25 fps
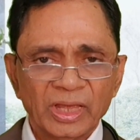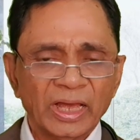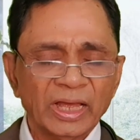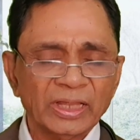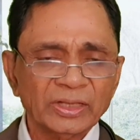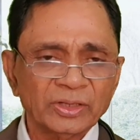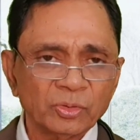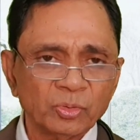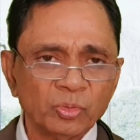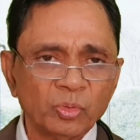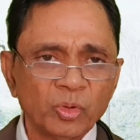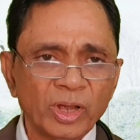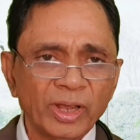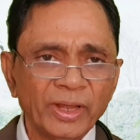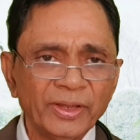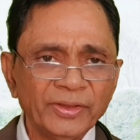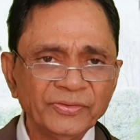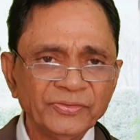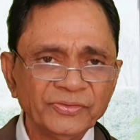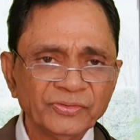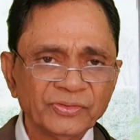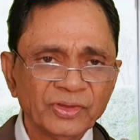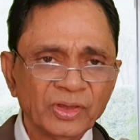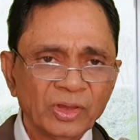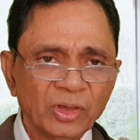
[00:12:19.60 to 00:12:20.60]

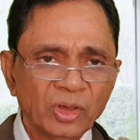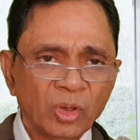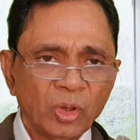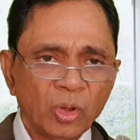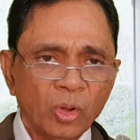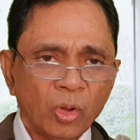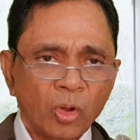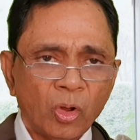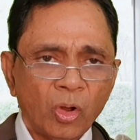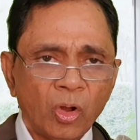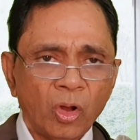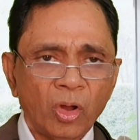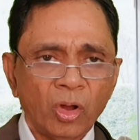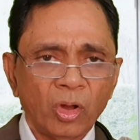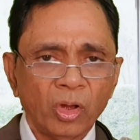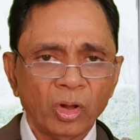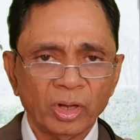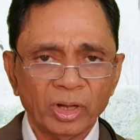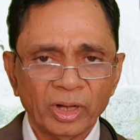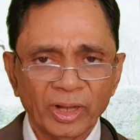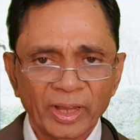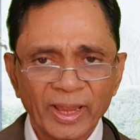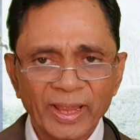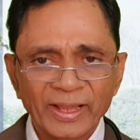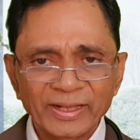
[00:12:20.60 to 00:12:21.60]
Otherwise,
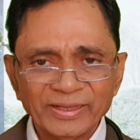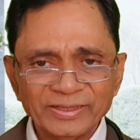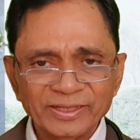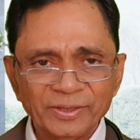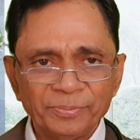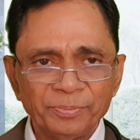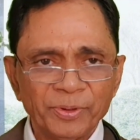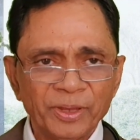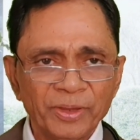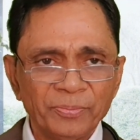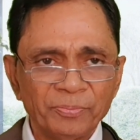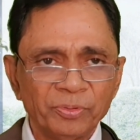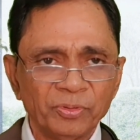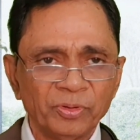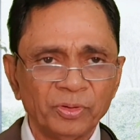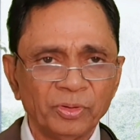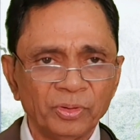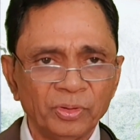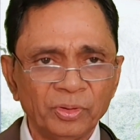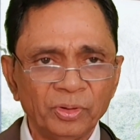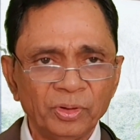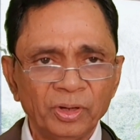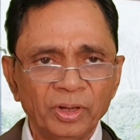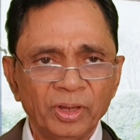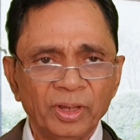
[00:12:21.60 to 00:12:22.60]
all healthy
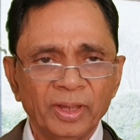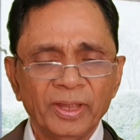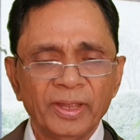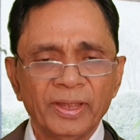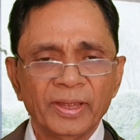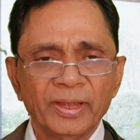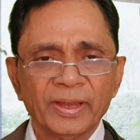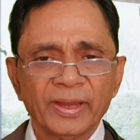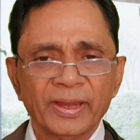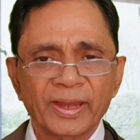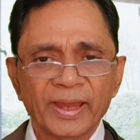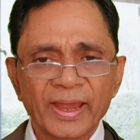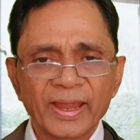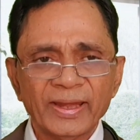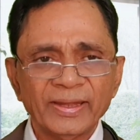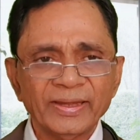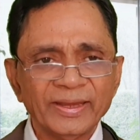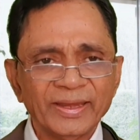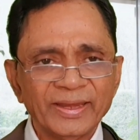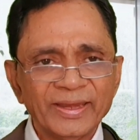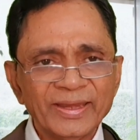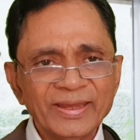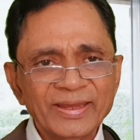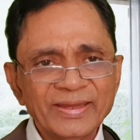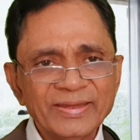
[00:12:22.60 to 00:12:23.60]
people can
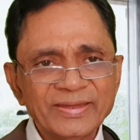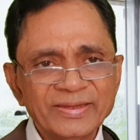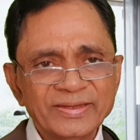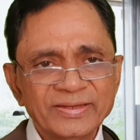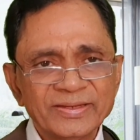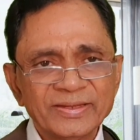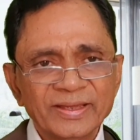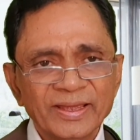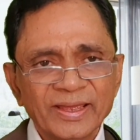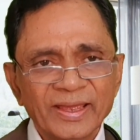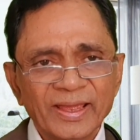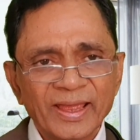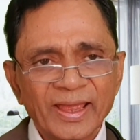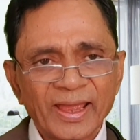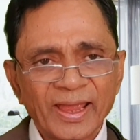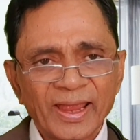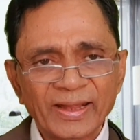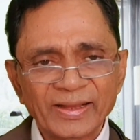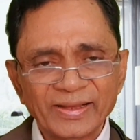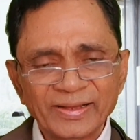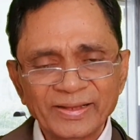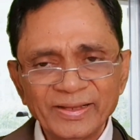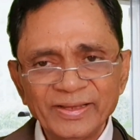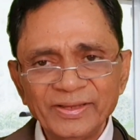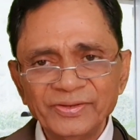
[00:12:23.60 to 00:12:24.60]
eat
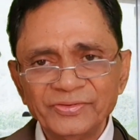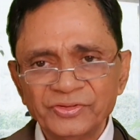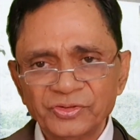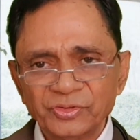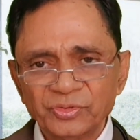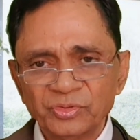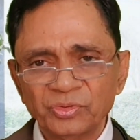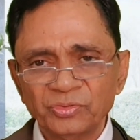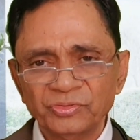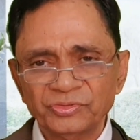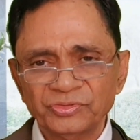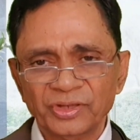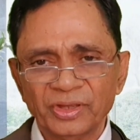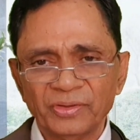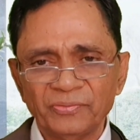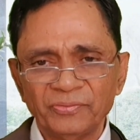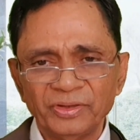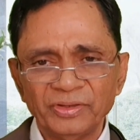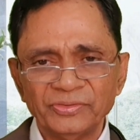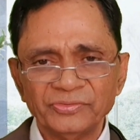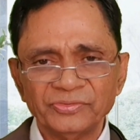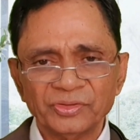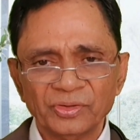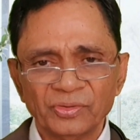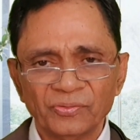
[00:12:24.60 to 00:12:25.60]
at least 2
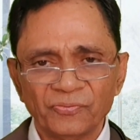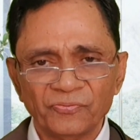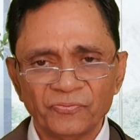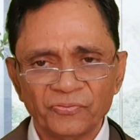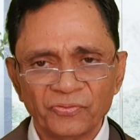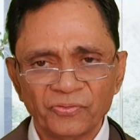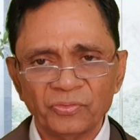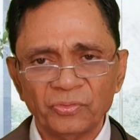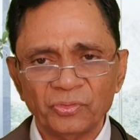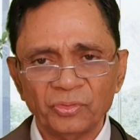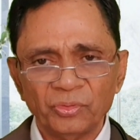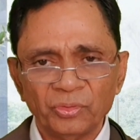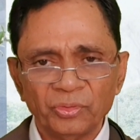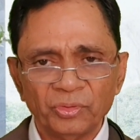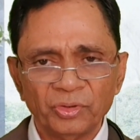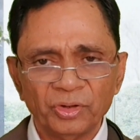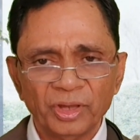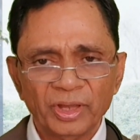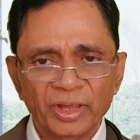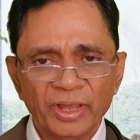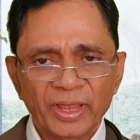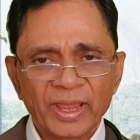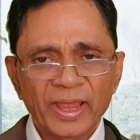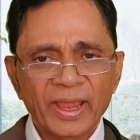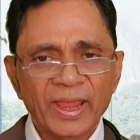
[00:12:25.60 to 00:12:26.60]
servings of fruit
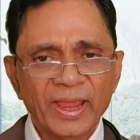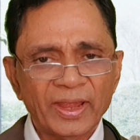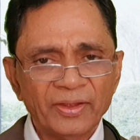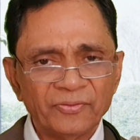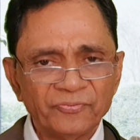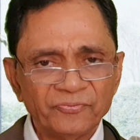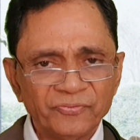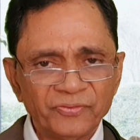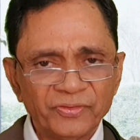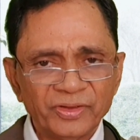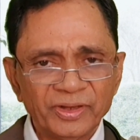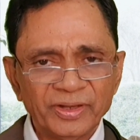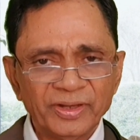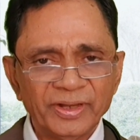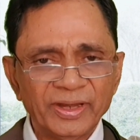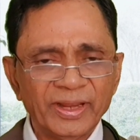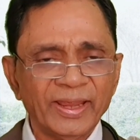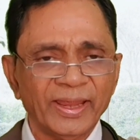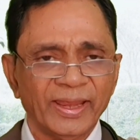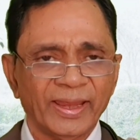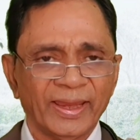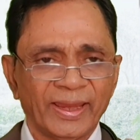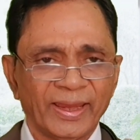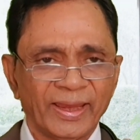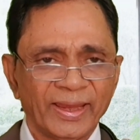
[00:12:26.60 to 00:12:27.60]
every
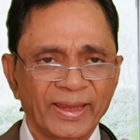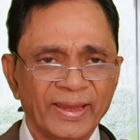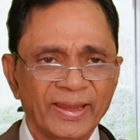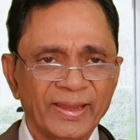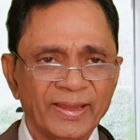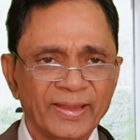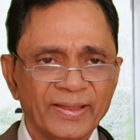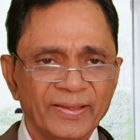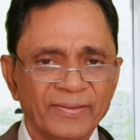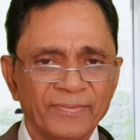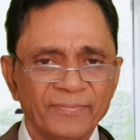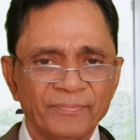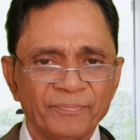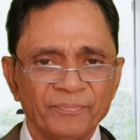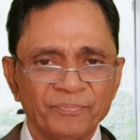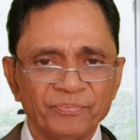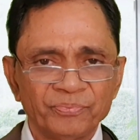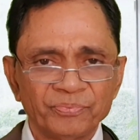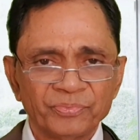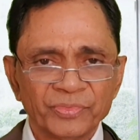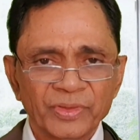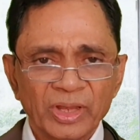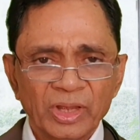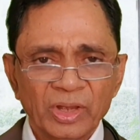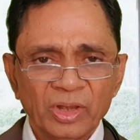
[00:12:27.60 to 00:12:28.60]
day.
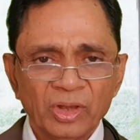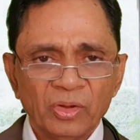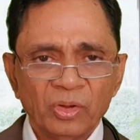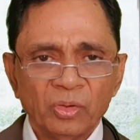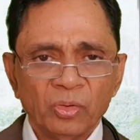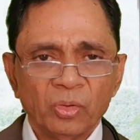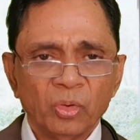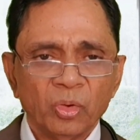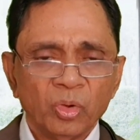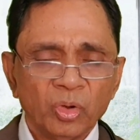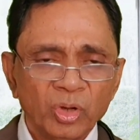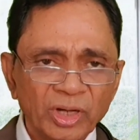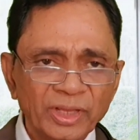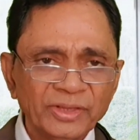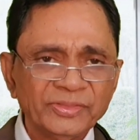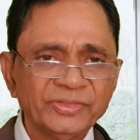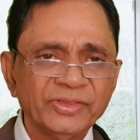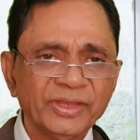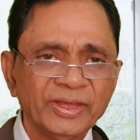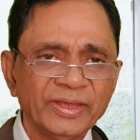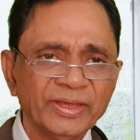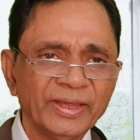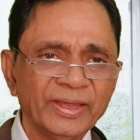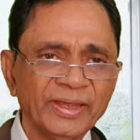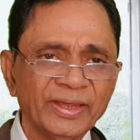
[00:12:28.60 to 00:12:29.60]
Only
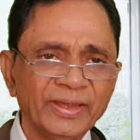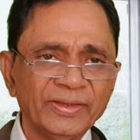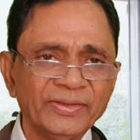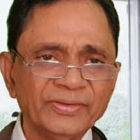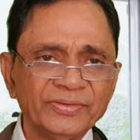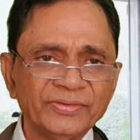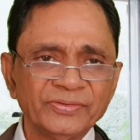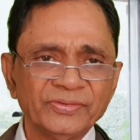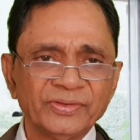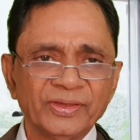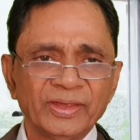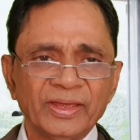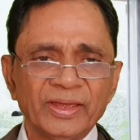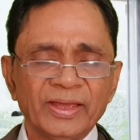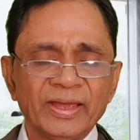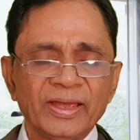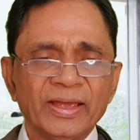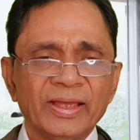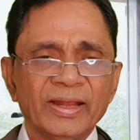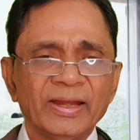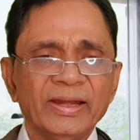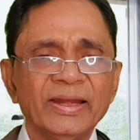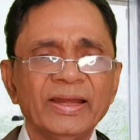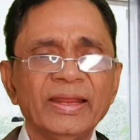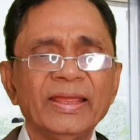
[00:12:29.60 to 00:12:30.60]
thing is,
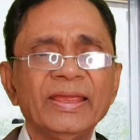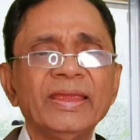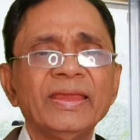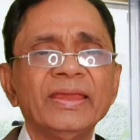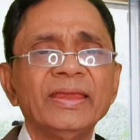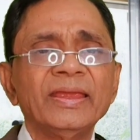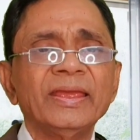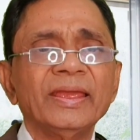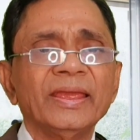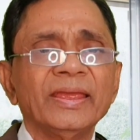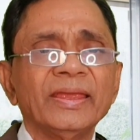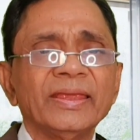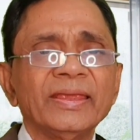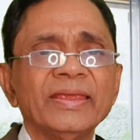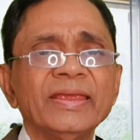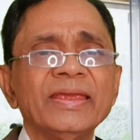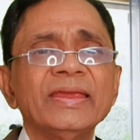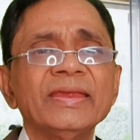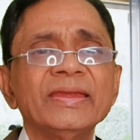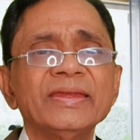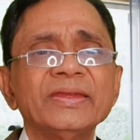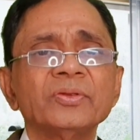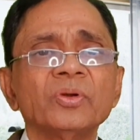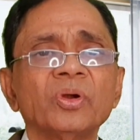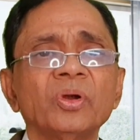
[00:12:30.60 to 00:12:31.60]

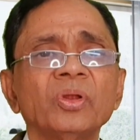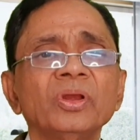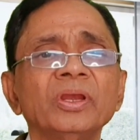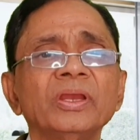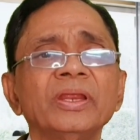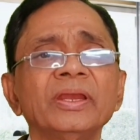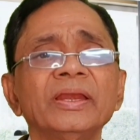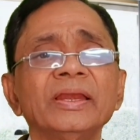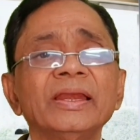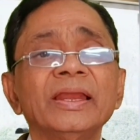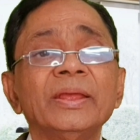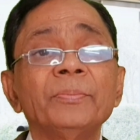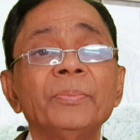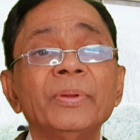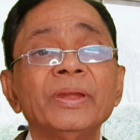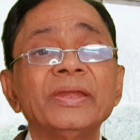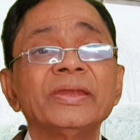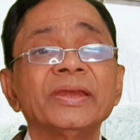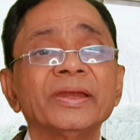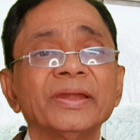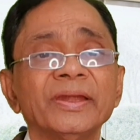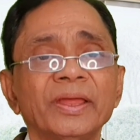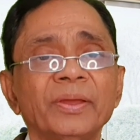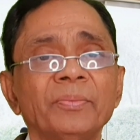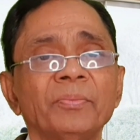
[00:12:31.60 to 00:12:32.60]
eat only
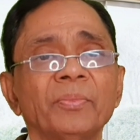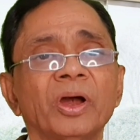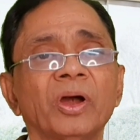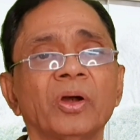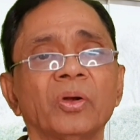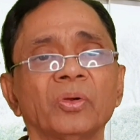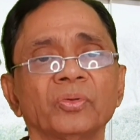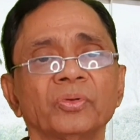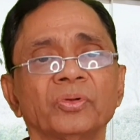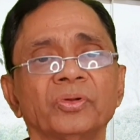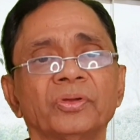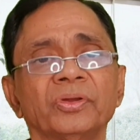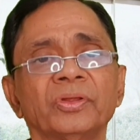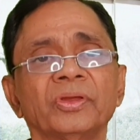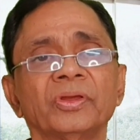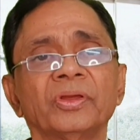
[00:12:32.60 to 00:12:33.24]
limited amount,